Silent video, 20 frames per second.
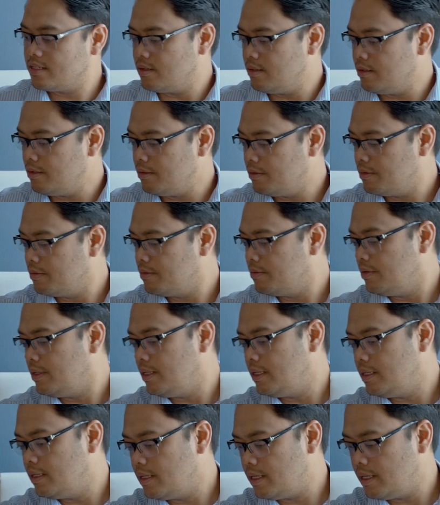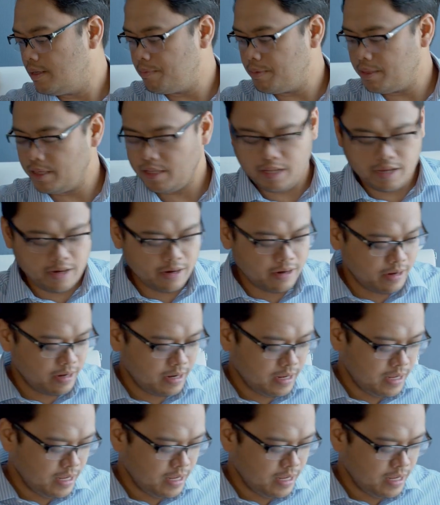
So we keep it here.